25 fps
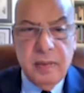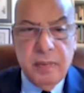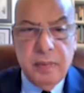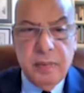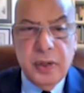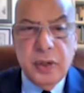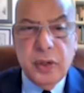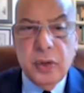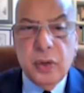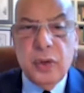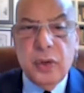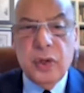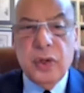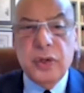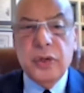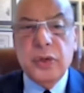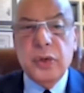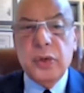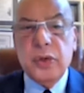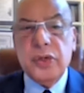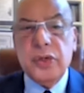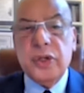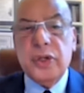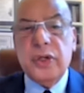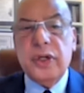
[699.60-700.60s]
But all
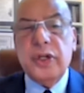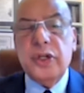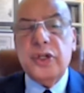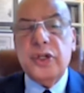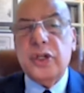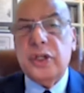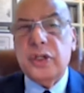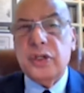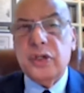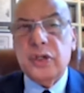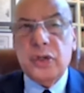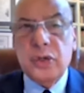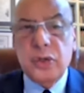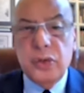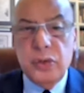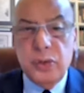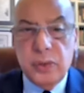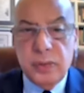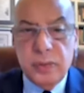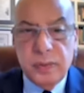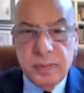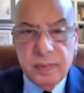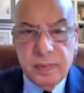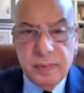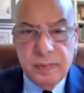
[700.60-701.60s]
those urgings too
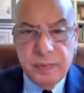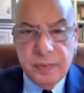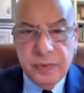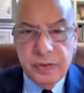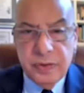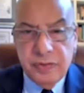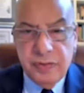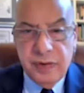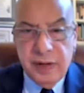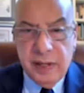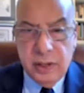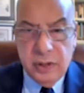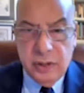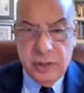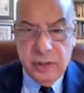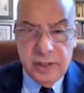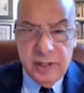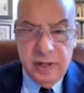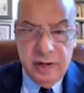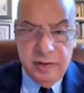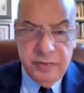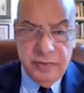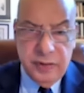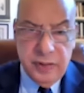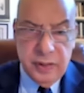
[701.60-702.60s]
fell on
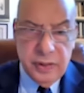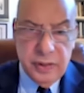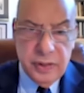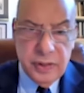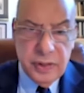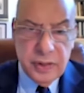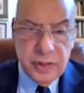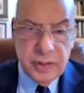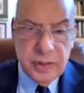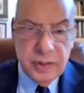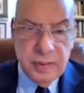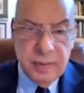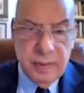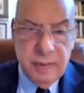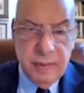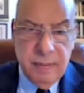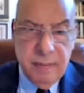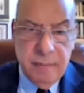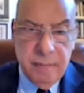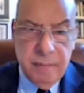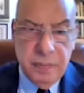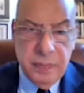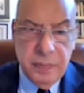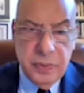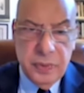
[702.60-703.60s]
deaf ears.
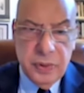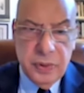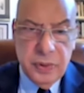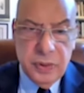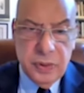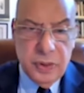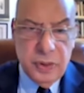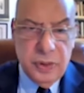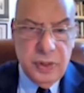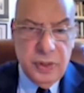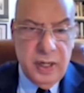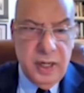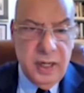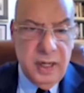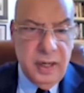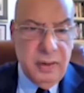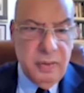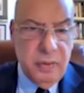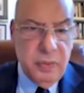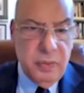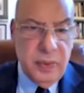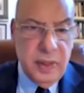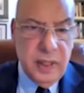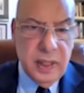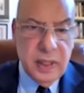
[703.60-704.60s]
Today,
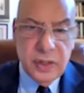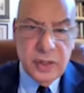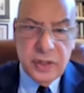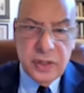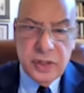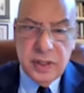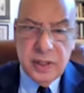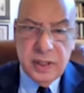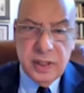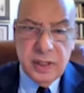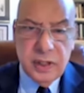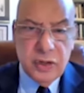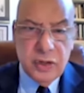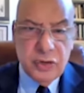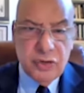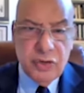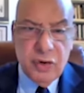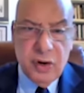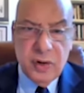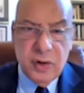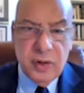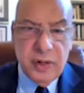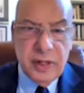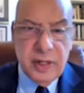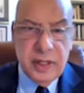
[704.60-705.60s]
we are still
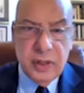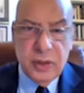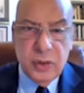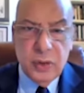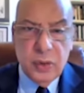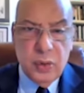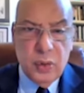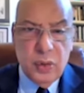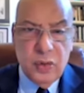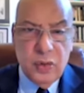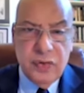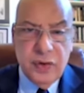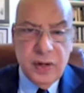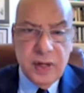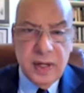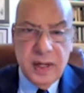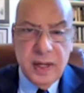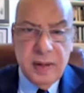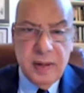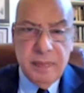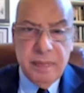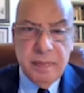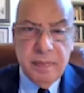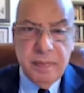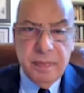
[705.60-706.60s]
struggling to
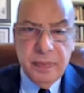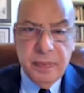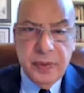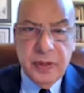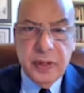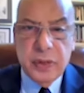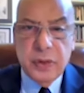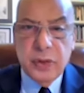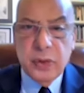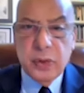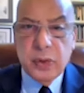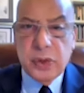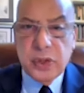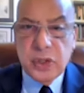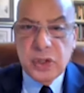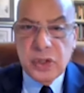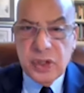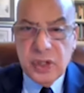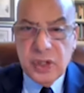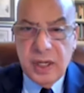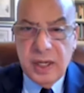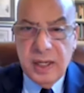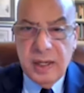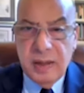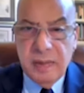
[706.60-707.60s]
overcome those
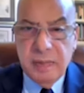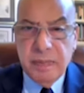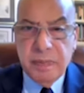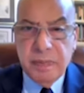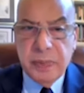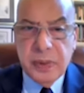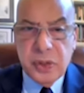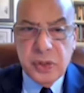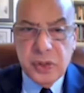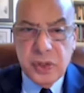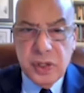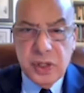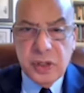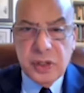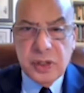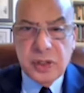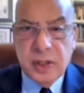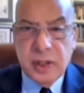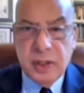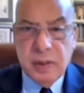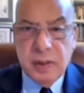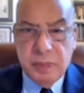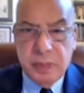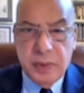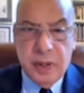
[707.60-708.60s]
same
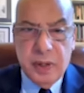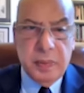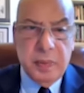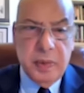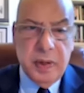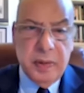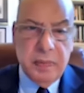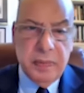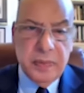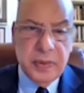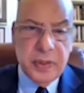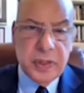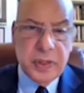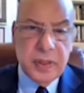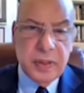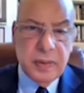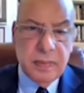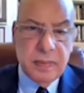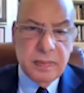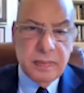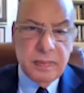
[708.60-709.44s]
persistent problems.